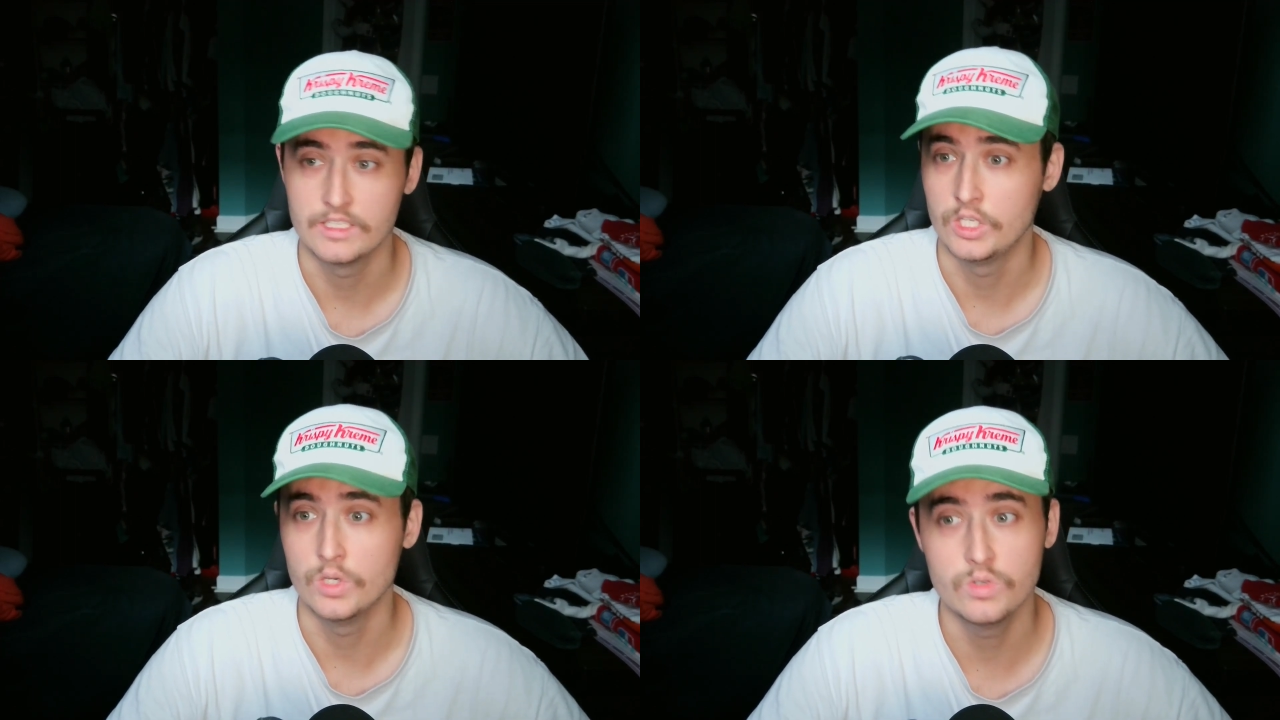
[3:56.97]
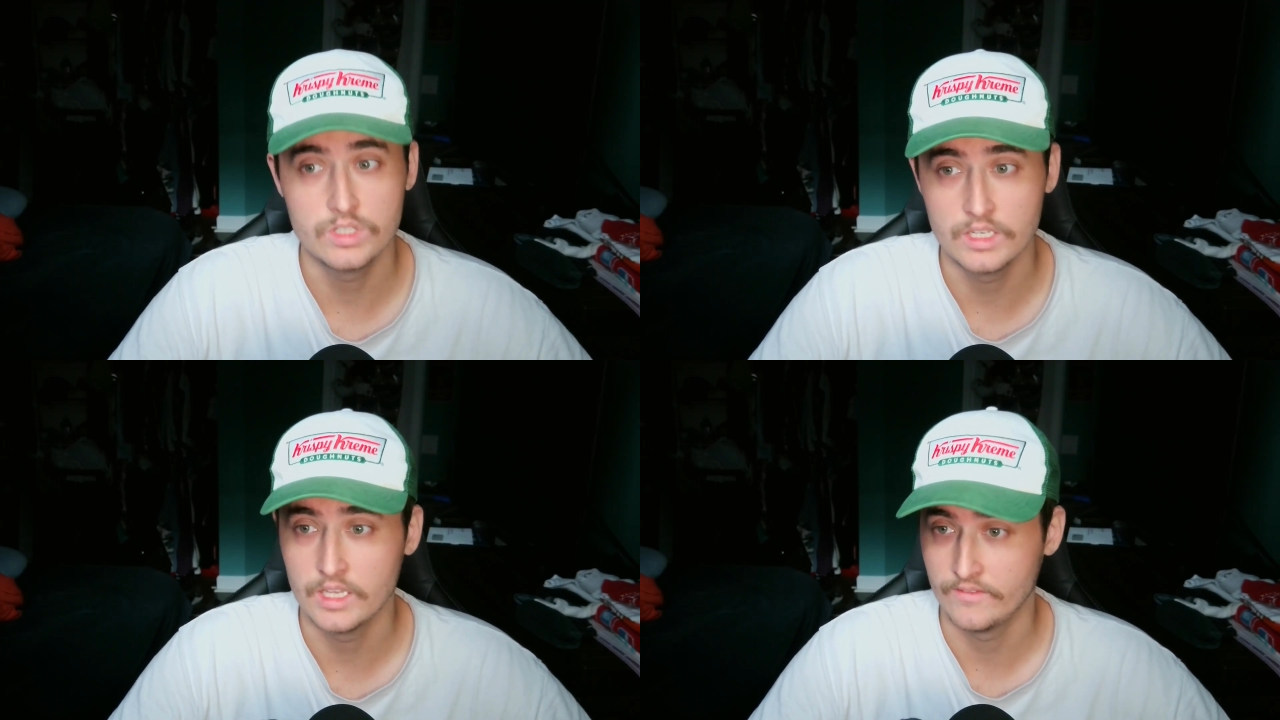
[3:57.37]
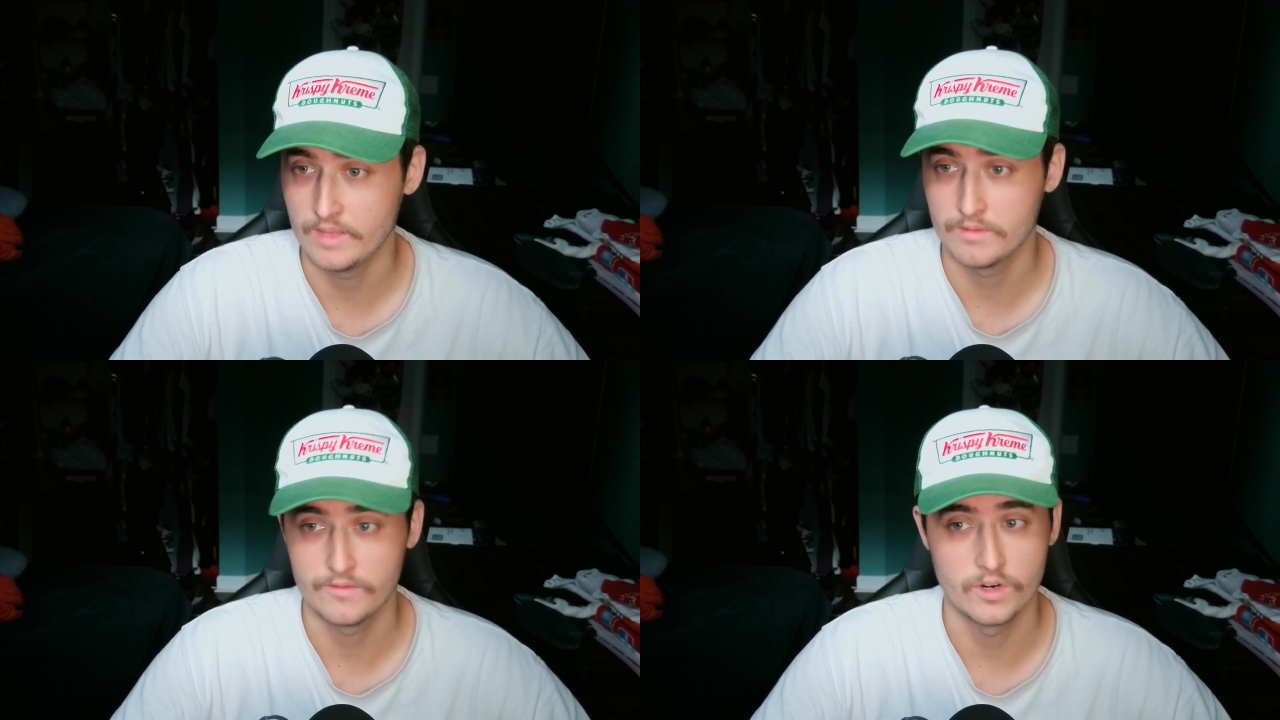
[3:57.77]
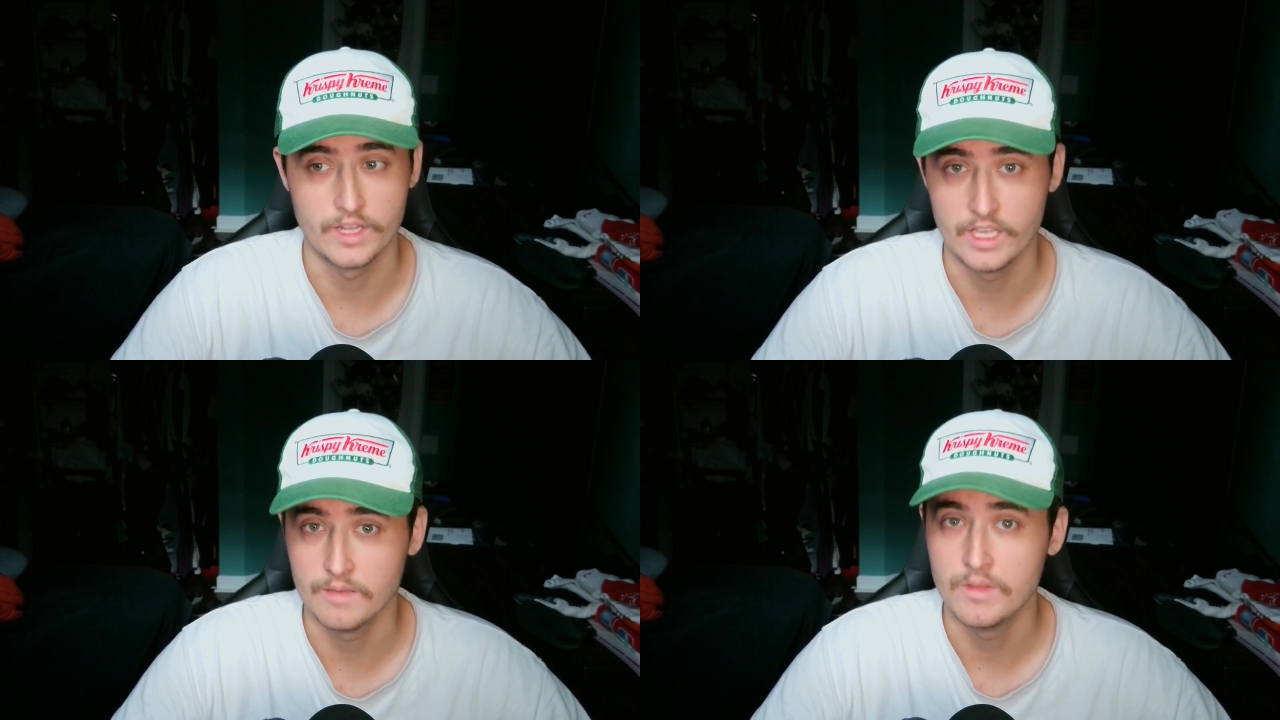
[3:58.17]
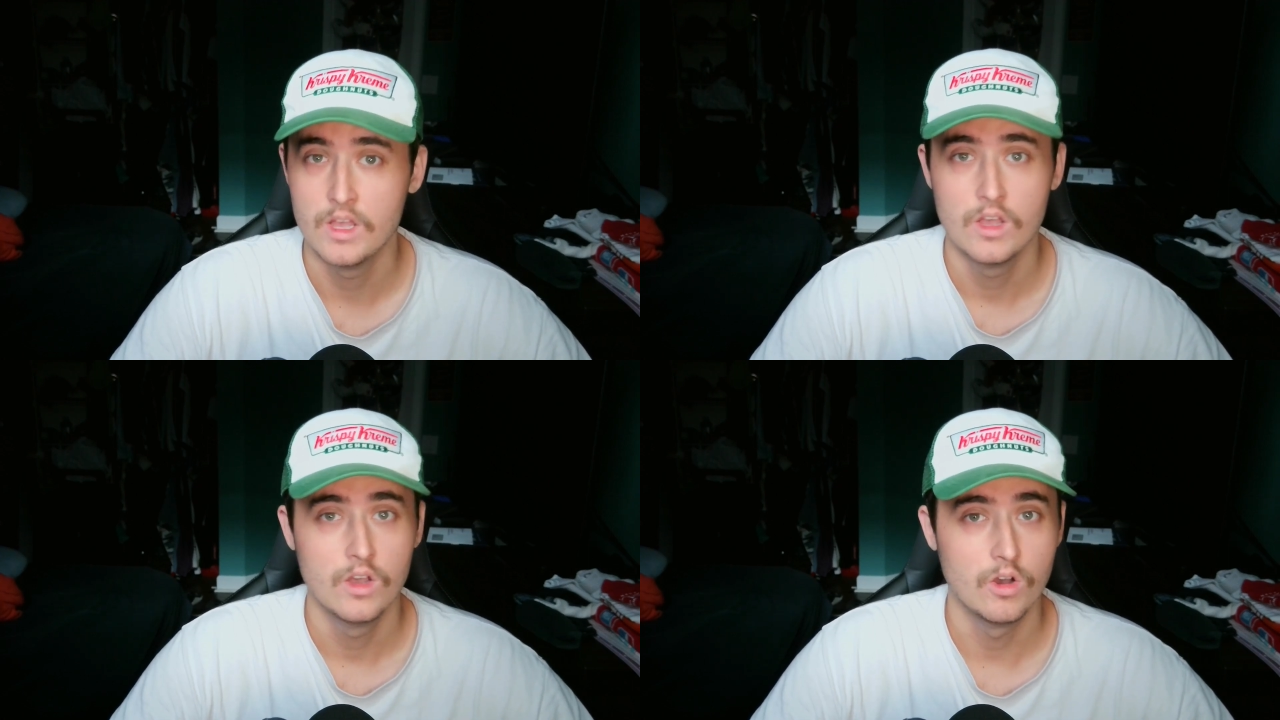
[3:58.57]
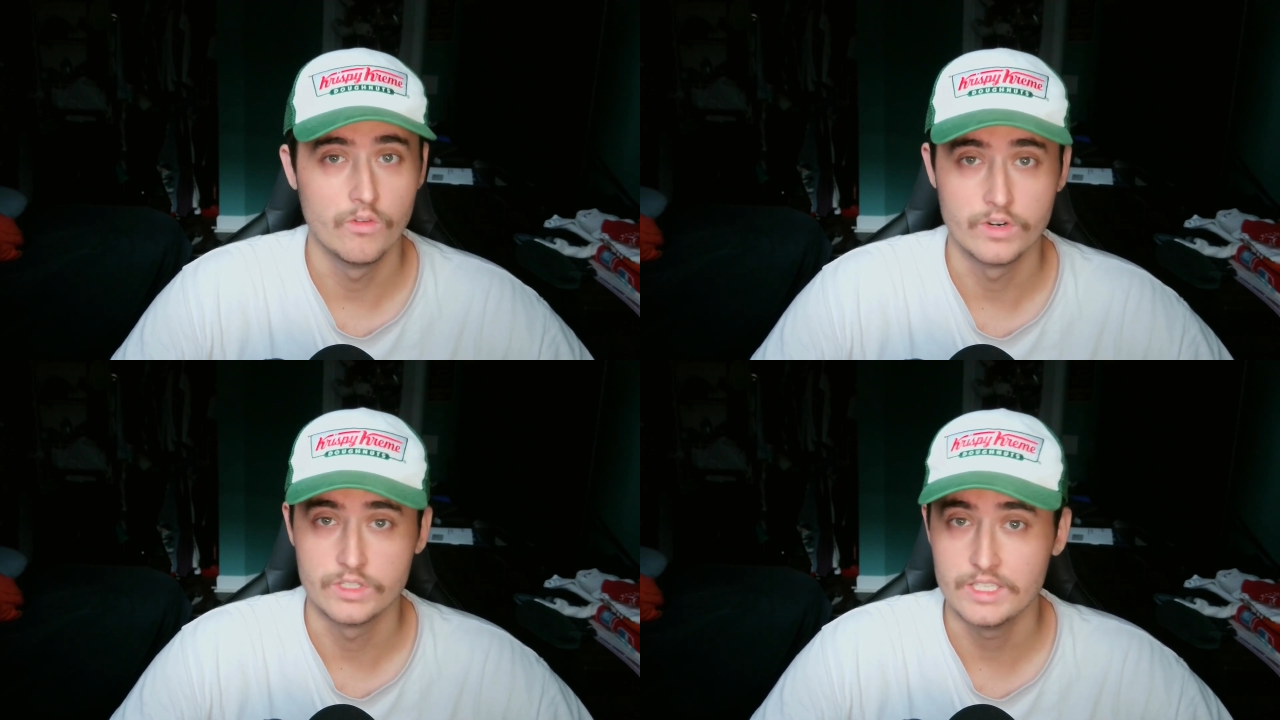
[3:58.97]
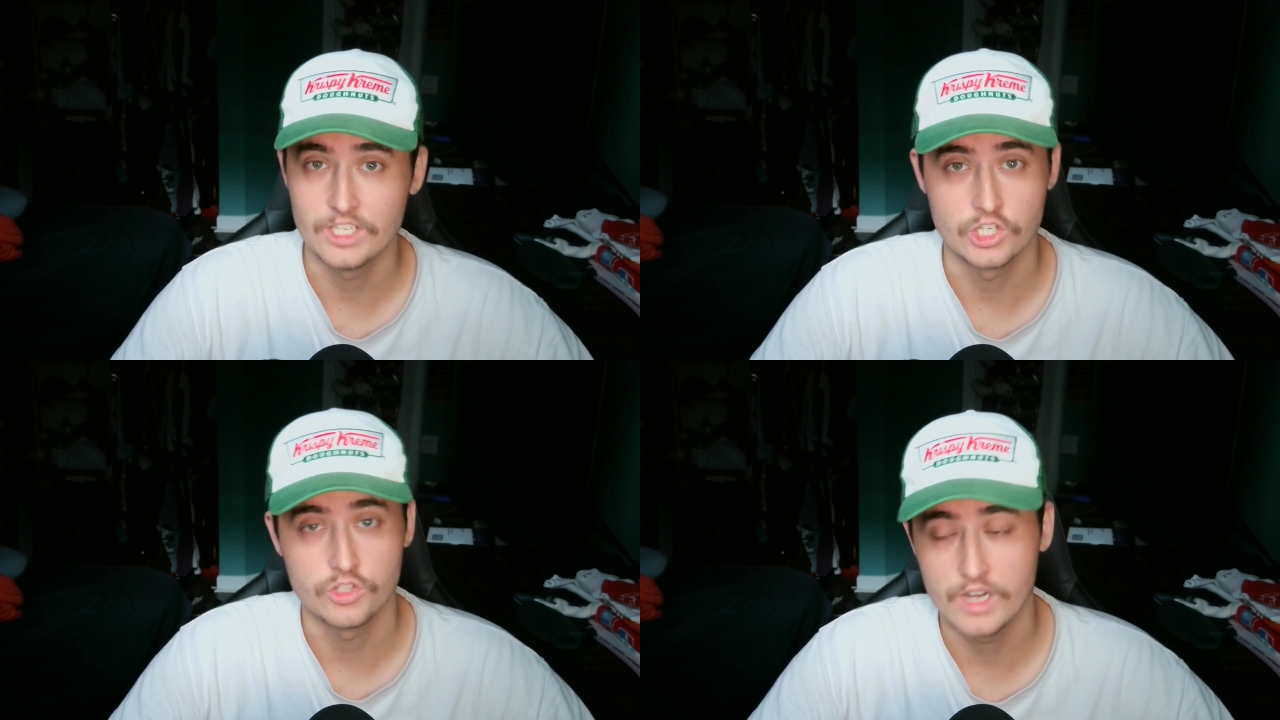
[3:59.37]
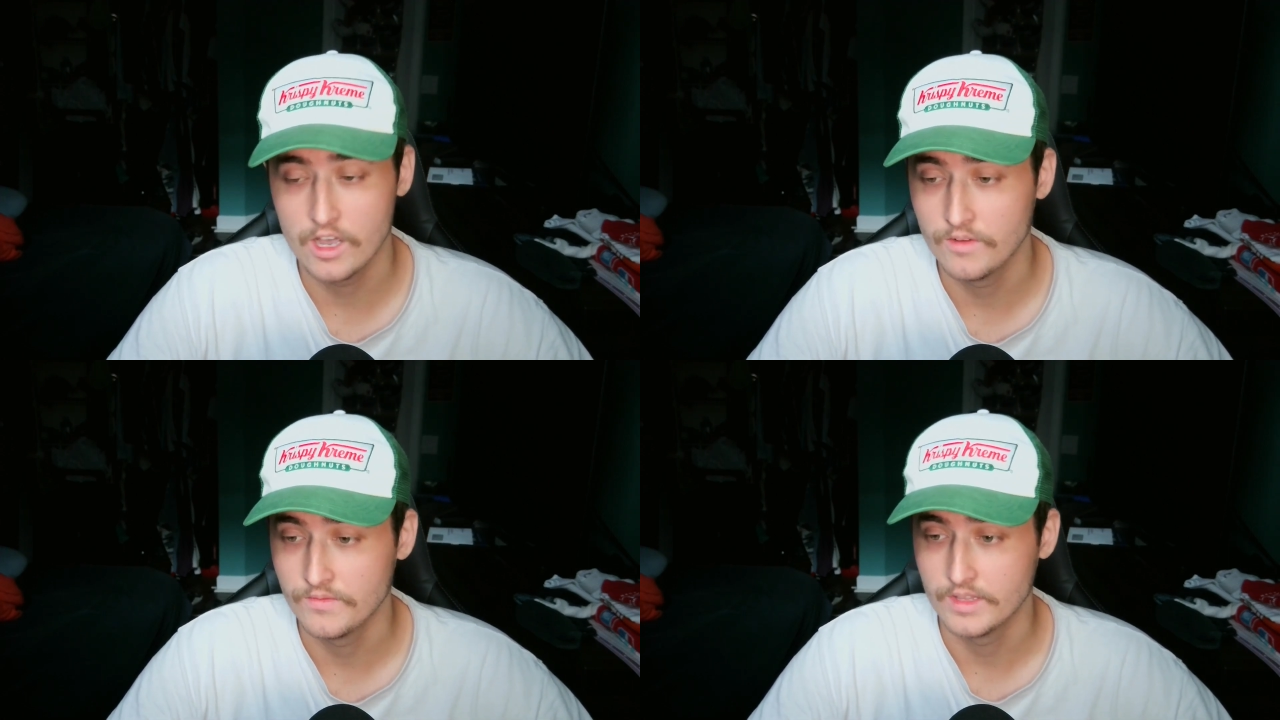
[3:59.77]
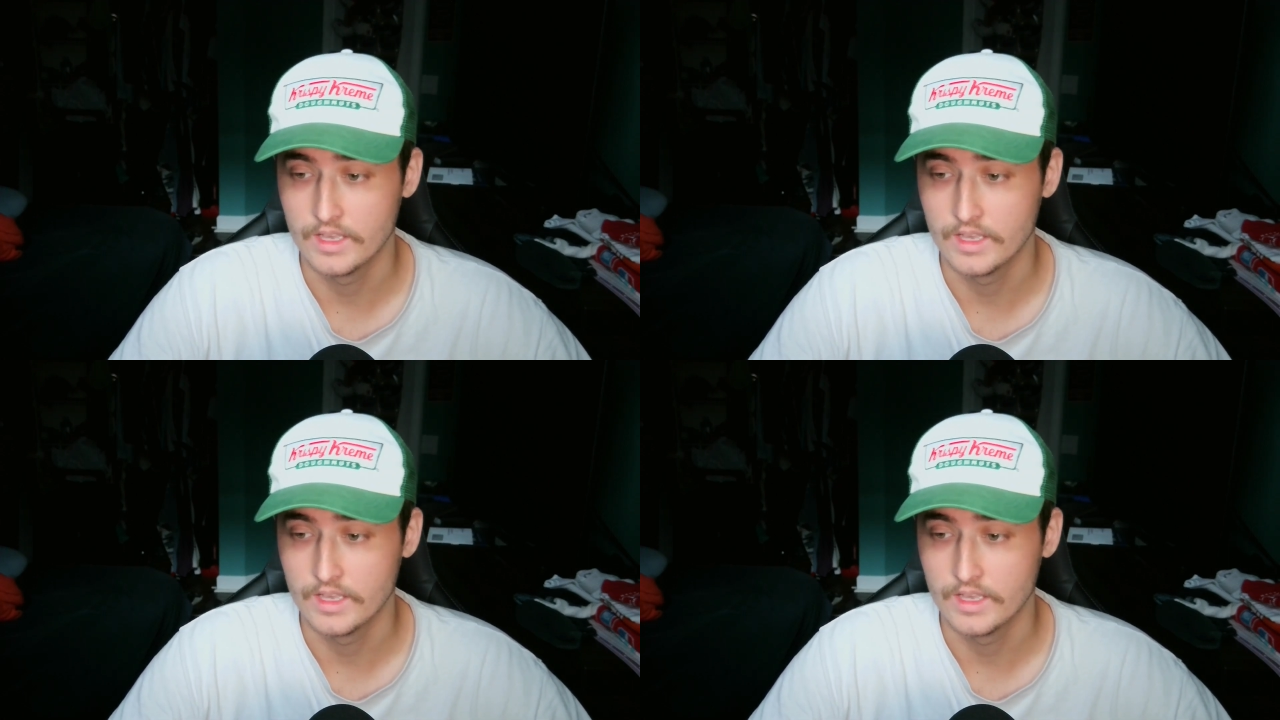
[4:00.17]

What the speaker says: Houston, if they prefer him over CJ Stroud,